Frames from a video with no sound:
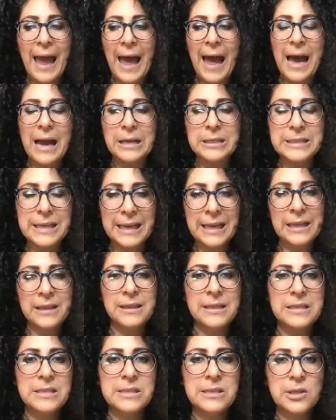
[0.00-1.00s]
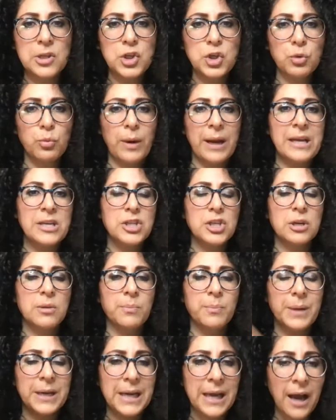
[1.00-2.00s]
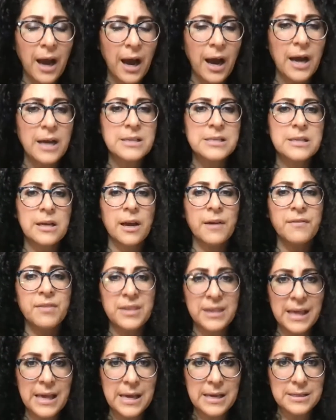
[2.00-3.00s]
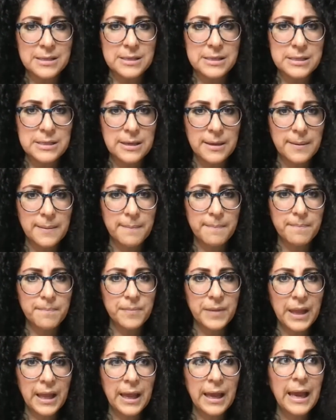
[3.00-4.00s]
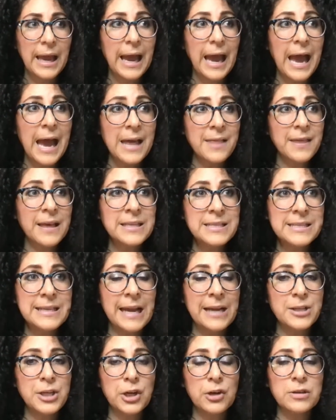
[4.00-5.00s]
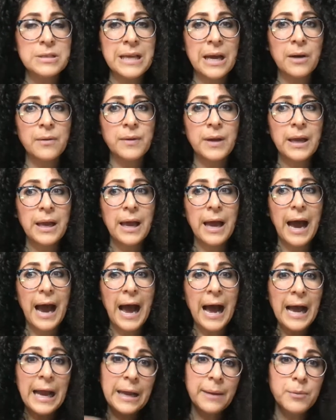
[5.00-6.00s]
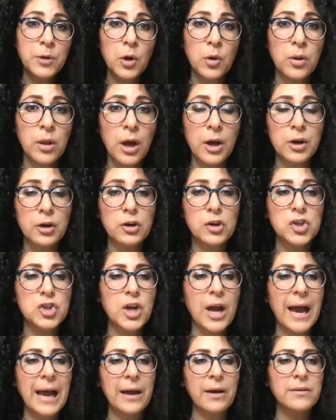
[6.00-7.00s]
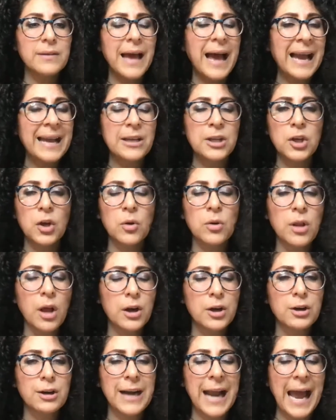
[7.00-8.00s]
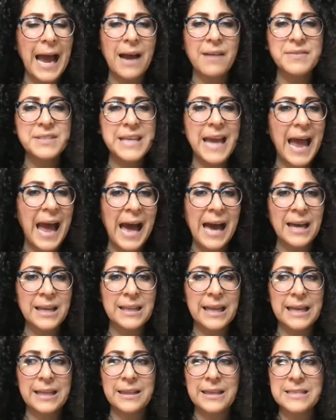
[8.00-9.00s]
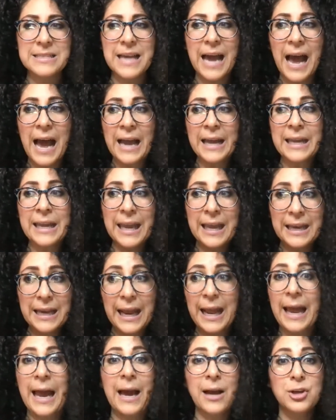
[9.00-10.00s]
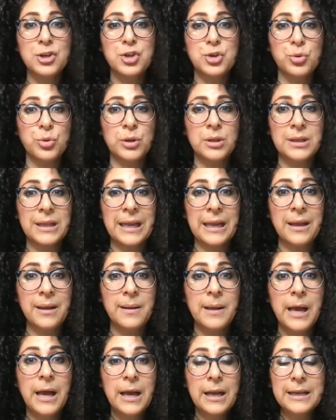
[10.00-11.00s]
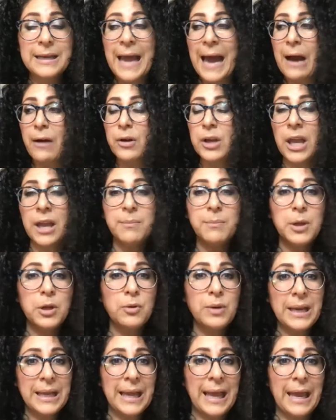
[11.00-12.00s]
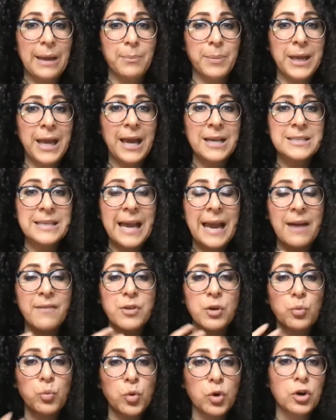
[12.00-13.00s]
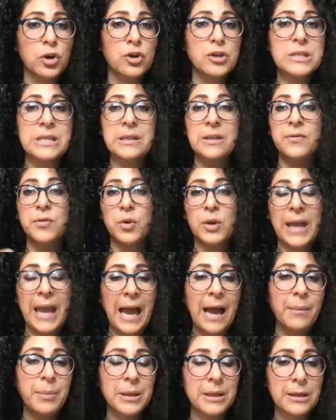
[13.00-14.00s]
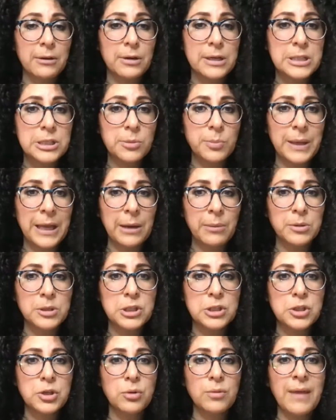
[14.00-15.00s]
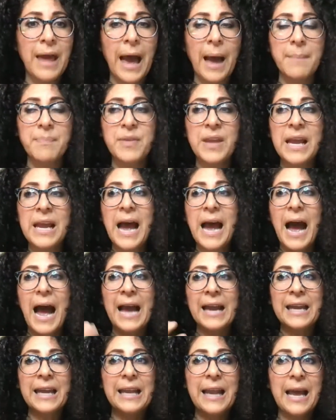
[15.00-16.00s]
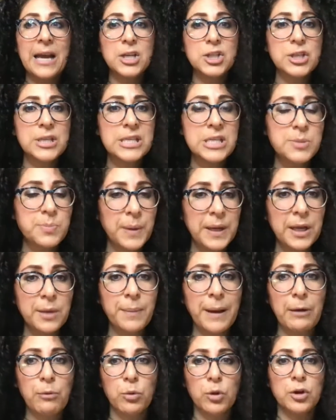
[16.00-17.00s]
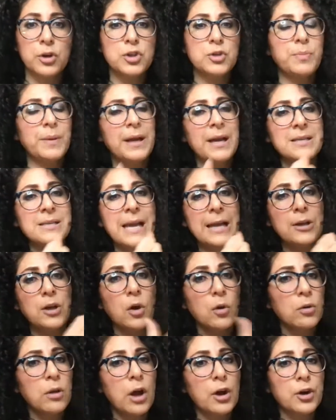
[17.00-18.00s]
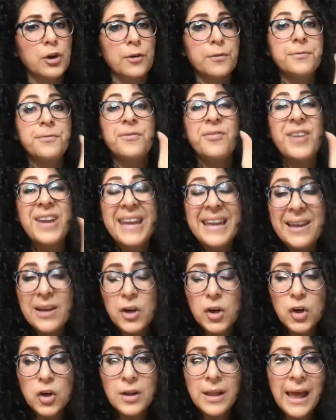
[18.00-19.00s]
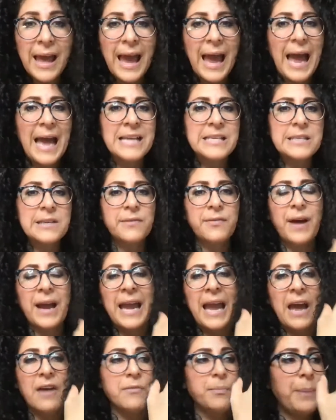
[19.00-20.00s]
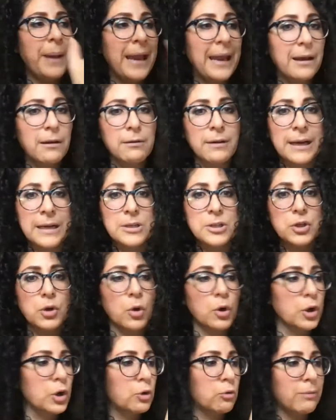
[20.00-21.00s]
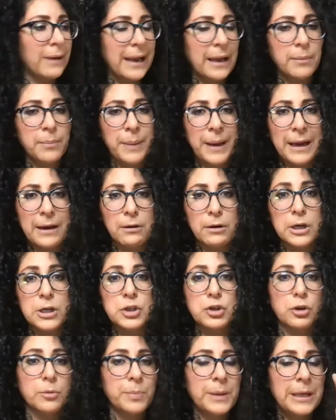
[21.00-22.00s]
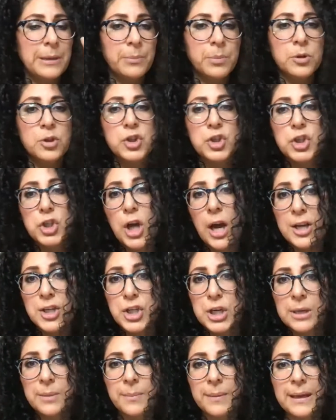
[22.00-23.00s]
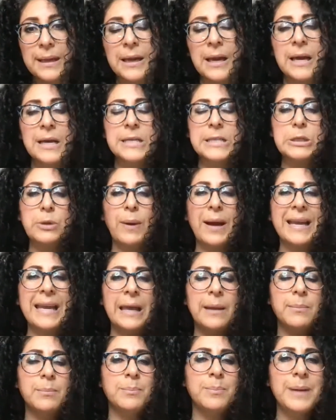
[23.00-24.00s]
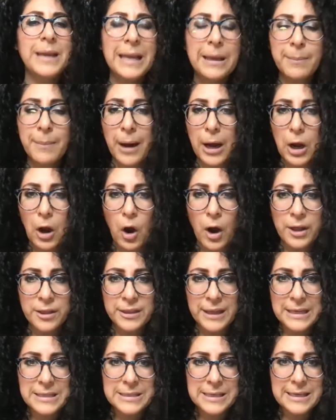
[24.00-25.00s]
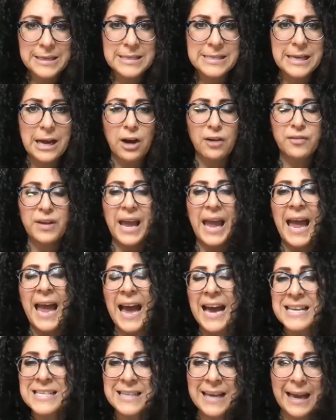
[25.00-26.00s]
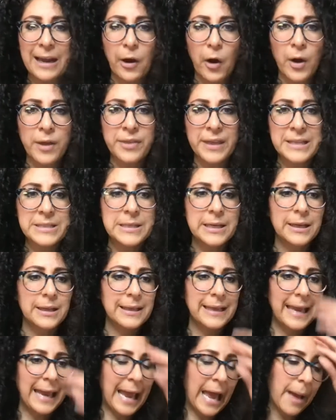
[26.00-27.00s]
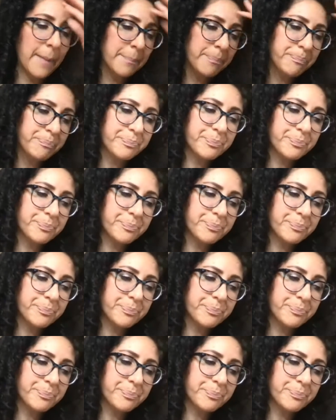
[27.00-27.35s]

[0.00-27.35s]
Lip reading: act in this situation because of this. And then say to yourself, I am no longer a child. I no longer have to act like this. I can actually now communicate because I have the words and the vocabulary to be able to do that. I can actually speak my words because I no longer feel as if I have parents or grandparents or people judging me. So I can be my authentic self as I authentically am